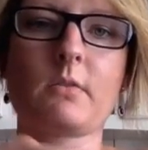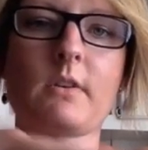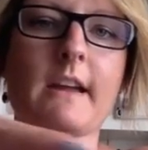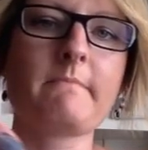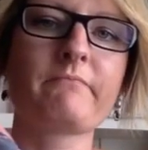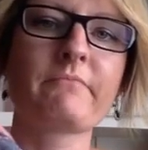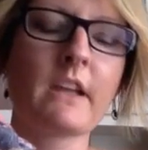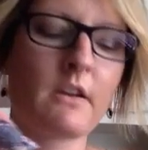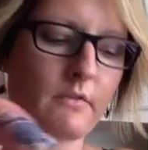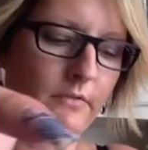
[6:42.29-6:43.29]
Okay.
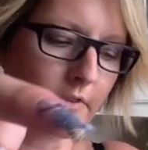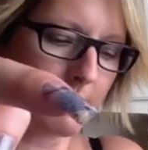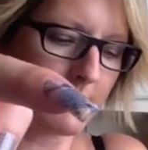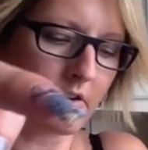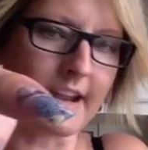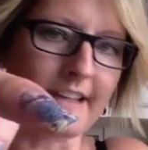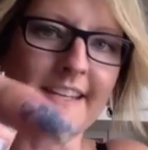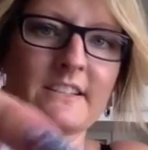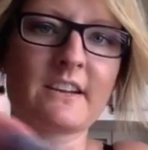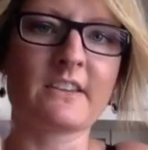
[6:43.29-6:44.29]
From there, I
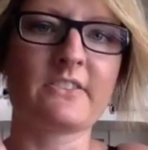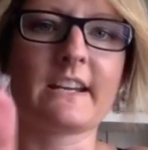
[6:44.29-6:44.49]
like to cut